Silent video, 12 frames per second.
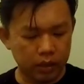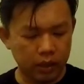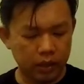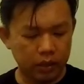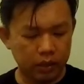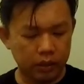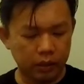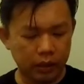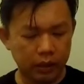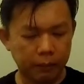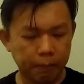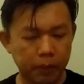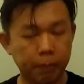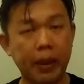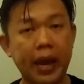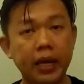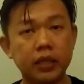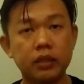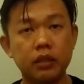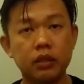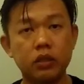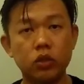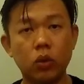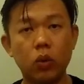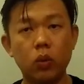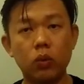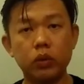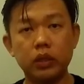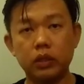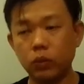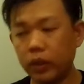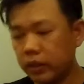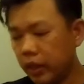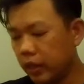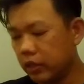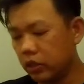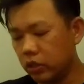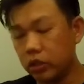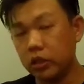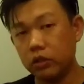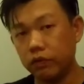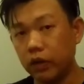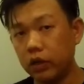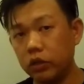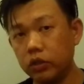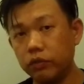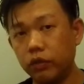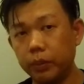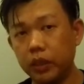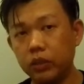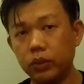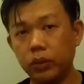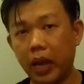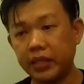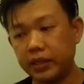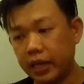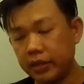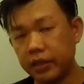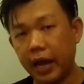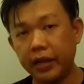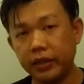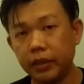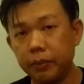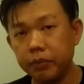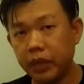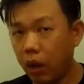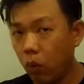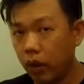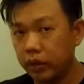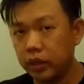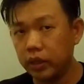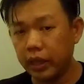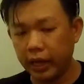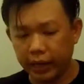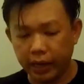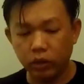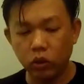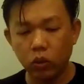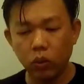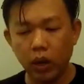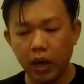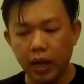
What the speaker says: in the bags. So it's one thing, it's very good for me to access the item that I wanted, and I know